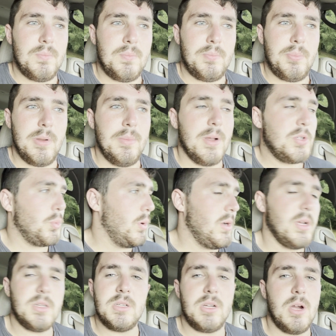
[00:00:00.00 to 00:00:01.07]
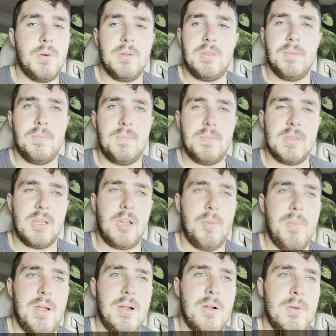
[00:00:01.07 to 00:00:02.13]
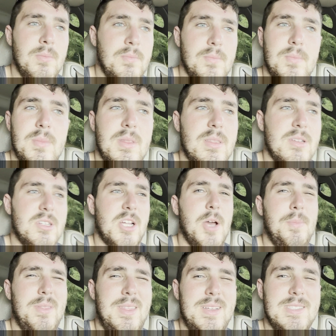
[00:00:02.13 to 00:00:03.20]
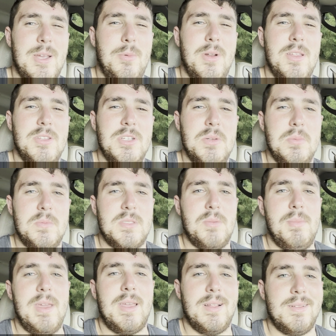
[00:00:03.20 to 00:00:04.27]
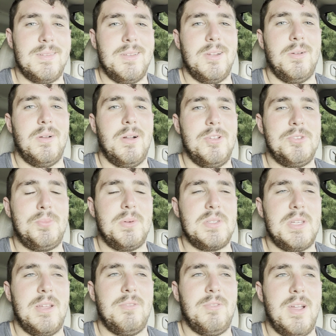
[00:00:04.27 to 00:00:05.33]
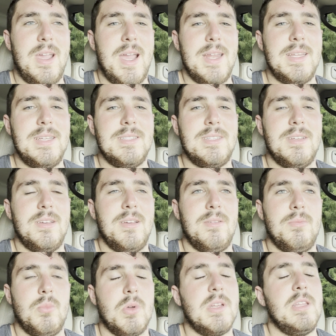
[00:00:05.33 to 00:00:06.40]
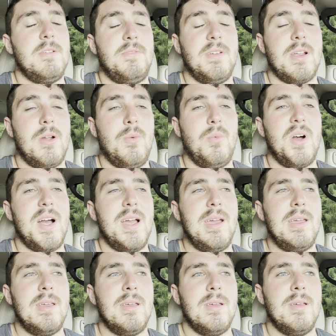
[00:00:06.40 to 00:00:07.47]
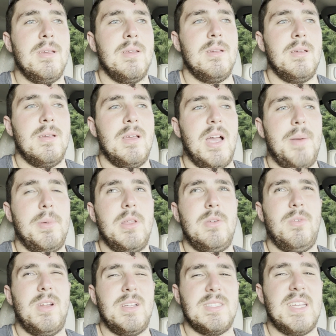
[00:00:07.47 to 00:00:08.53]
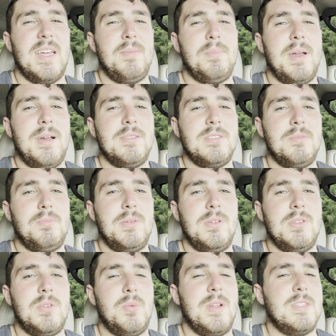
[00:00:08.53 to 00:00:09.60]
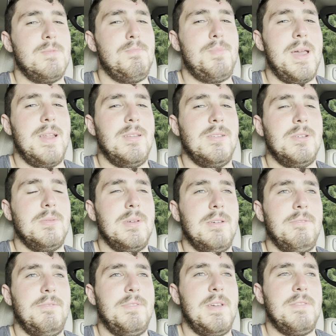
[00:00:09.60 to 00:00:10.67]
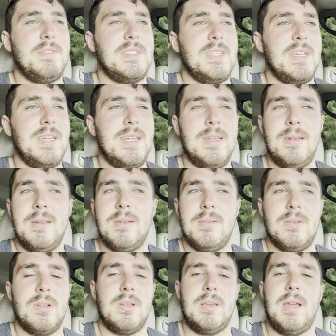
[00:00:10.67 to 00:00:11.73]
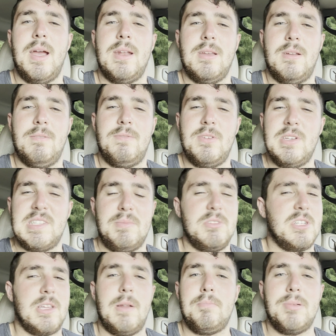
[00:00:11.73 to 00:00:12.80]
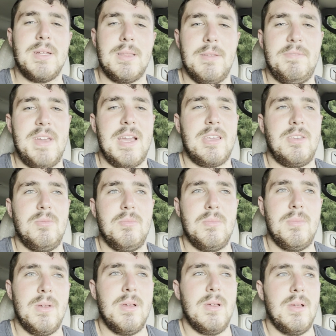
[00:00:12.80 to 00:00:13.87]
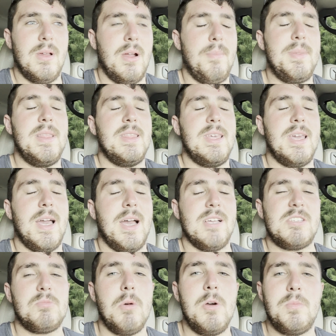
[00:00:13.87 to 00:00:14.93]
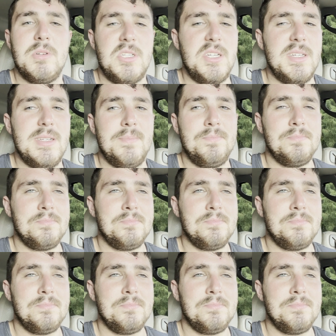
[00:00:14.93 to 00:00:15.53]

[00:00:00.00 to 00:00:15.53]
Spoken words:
pretty much we're good to go with the Camaro. There's a couple things I want to do to make it, 100% right. I need to figure out why I'm only running 10 pounds of boost when it's been doing 15. Kind of confused. I'm just going to put on the smoke machine